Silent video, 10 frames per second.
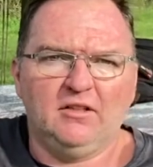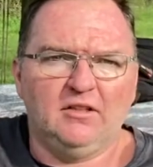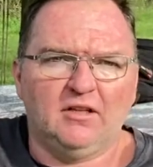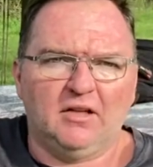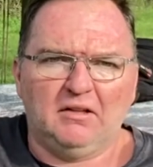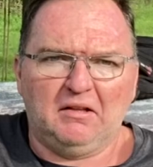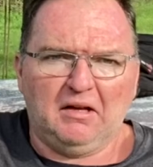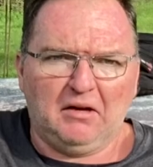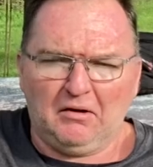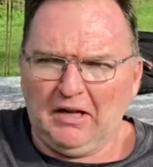
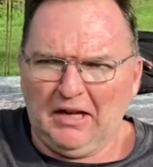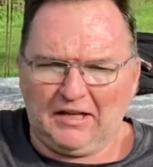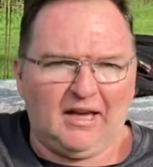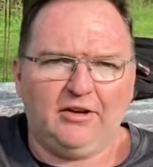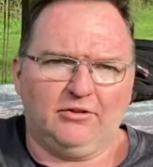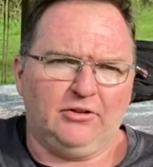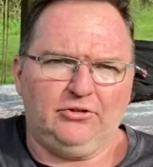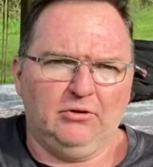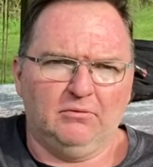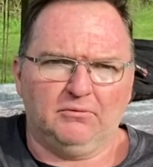and occasionally
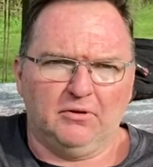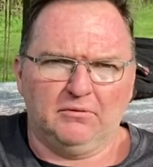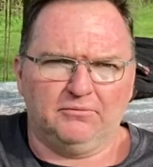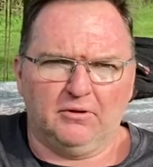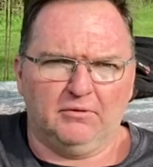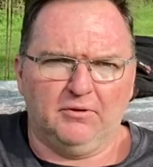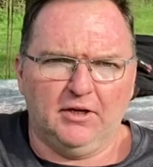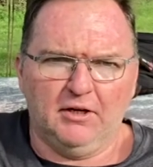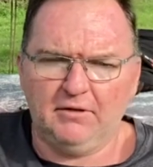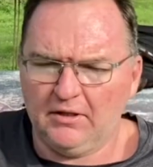shooting for the fun
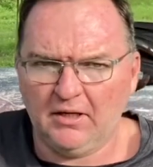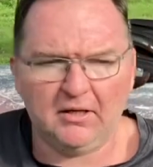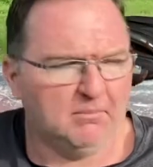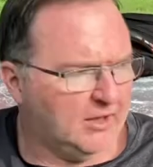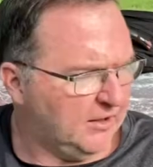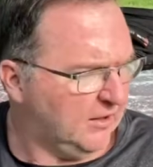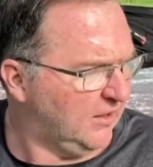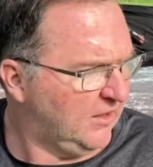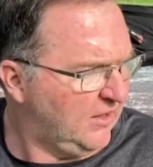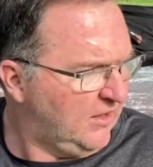of it. But
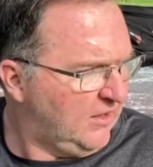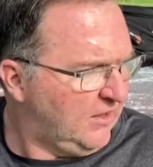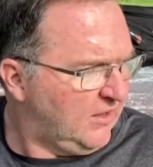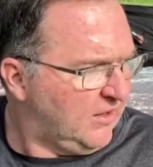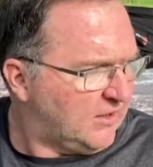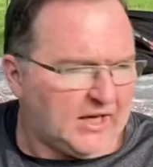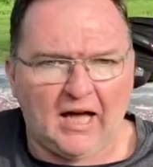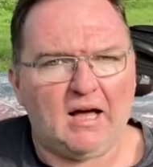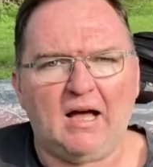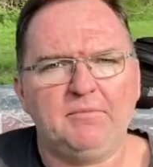
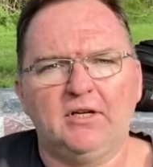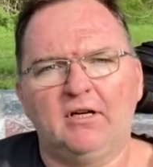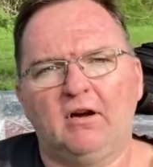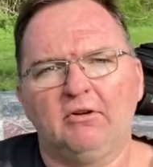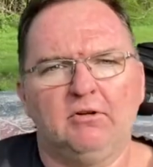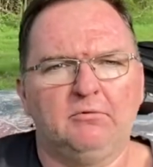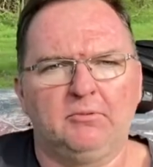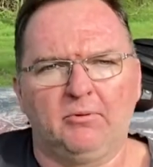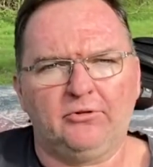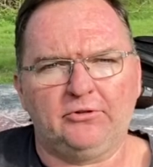yeah, I'm done arguing with the
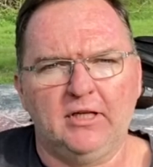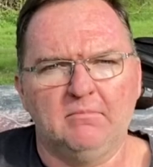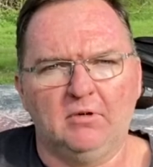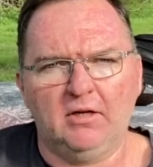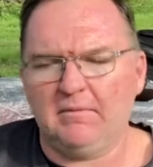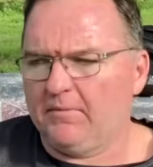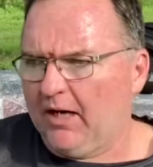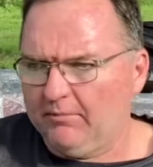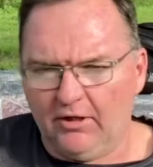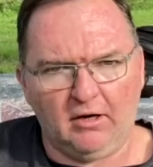pristine bullet. I'm
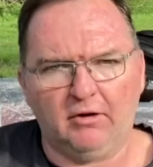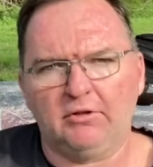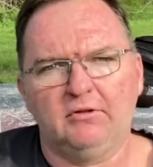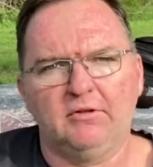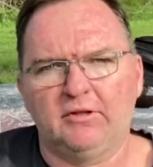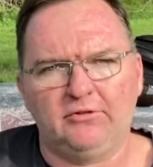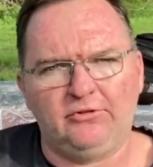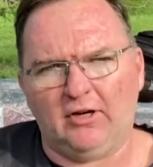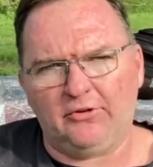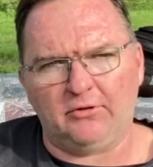done arguing that the
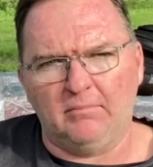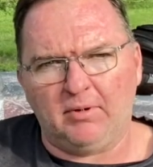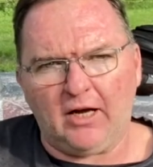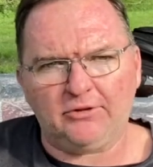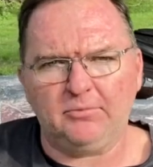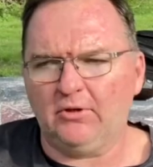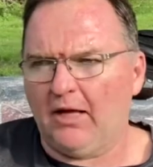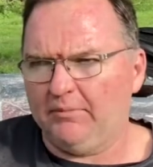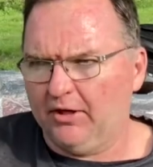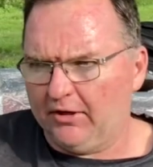shots are impossible.
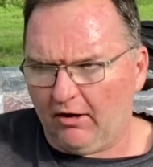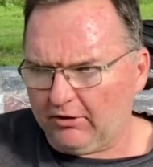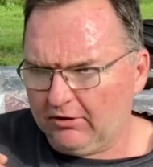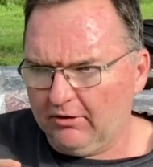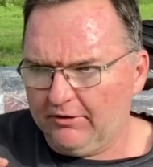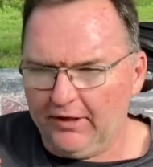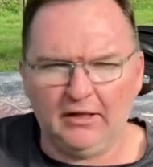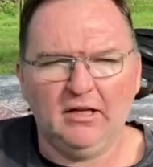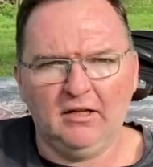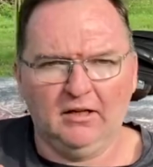I'm done arguing that
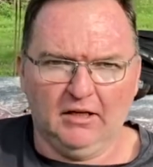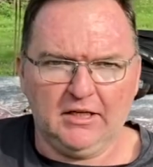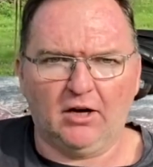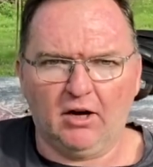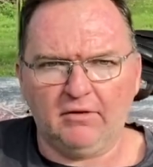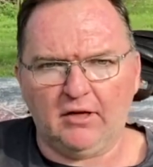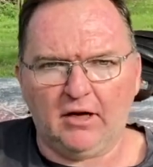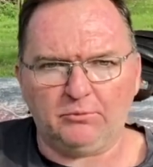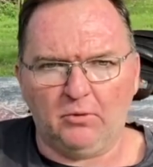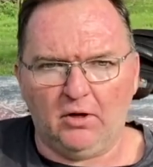Lee Harvey
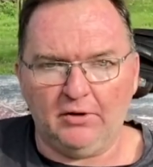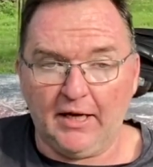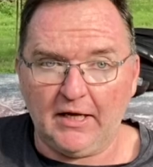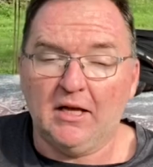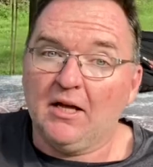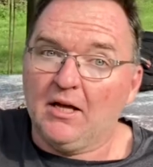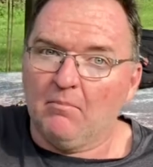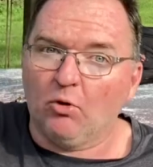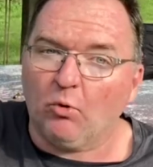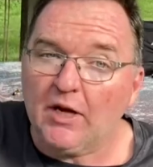Oswald, a
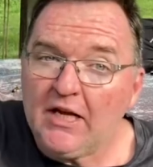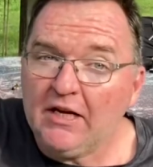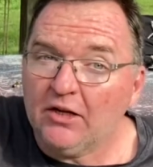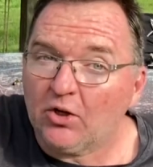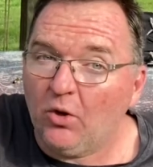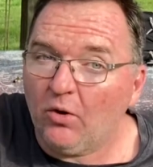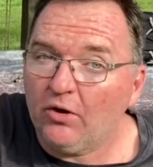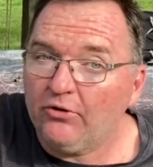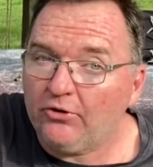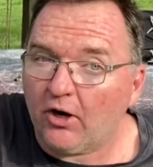Marine Corps
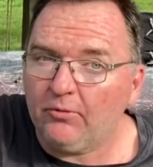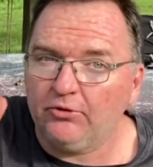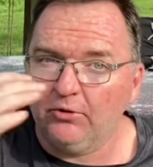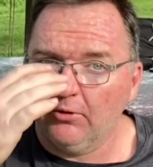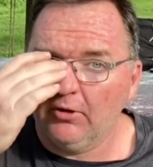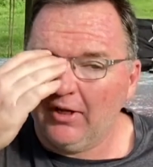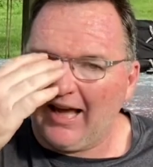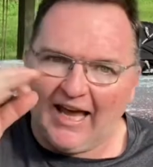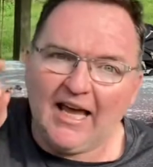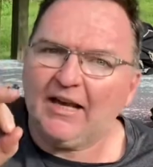sharpshooter
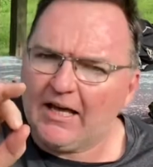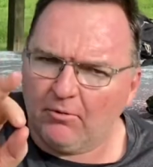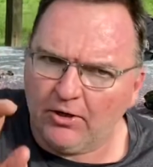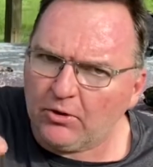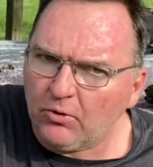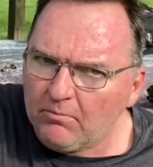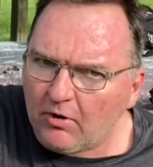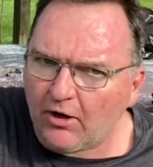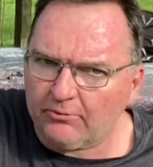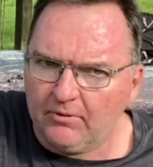and a Marine Corps
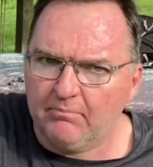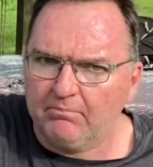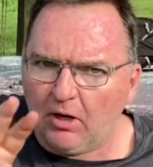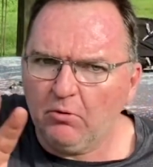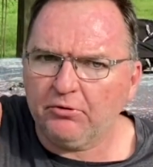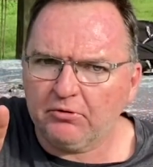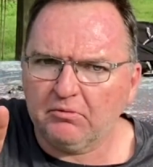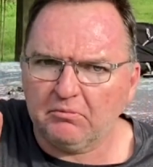marksman, both